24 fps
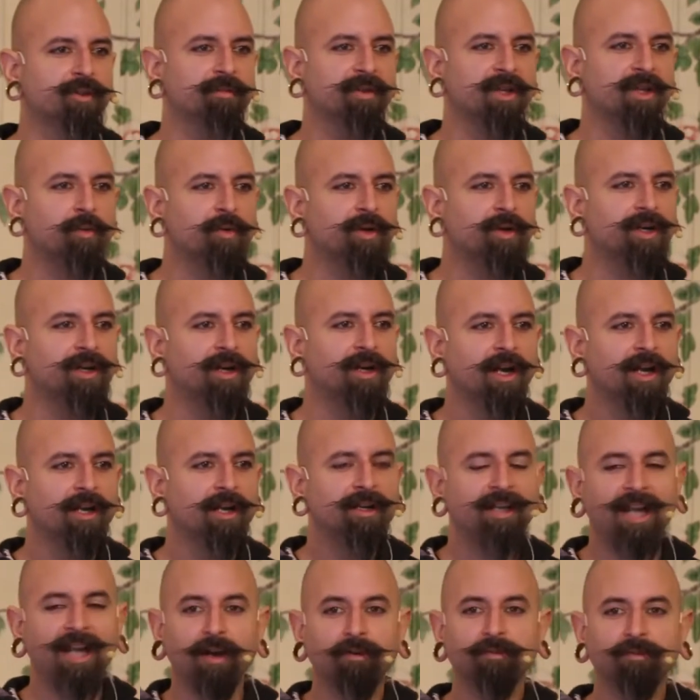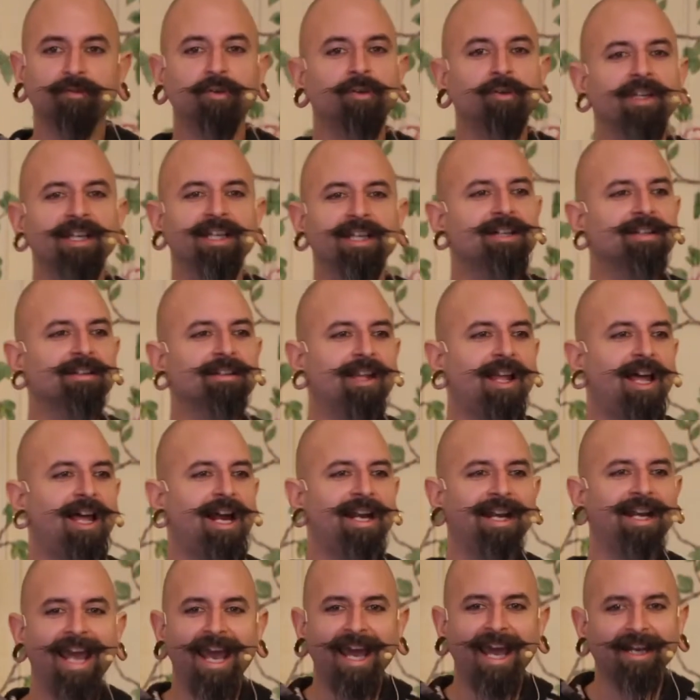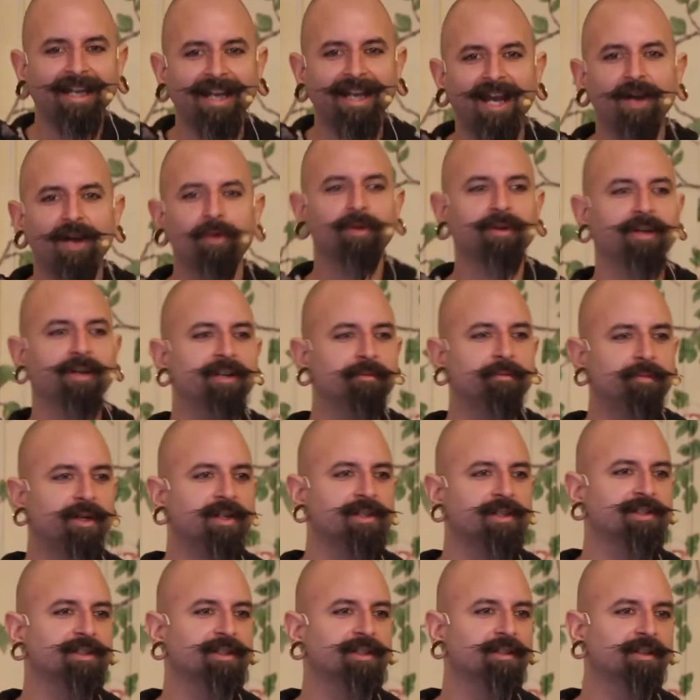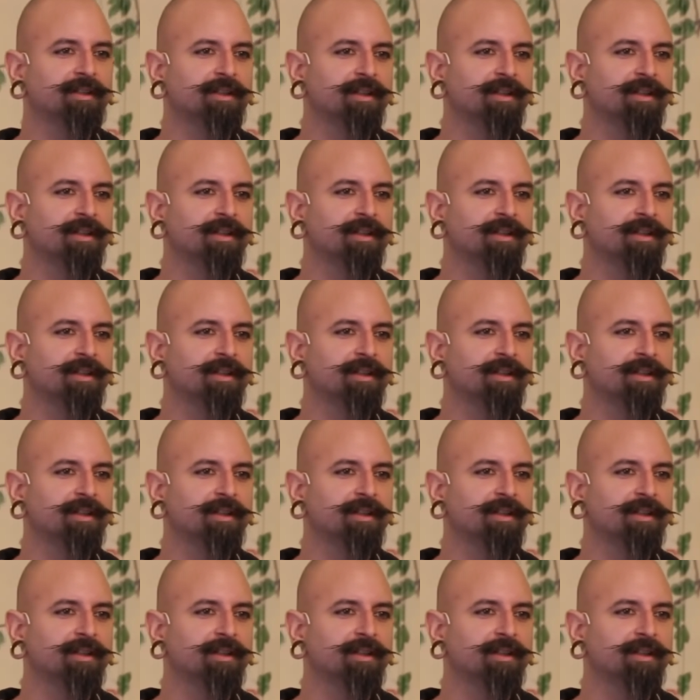that we're now fully online and now we're in person.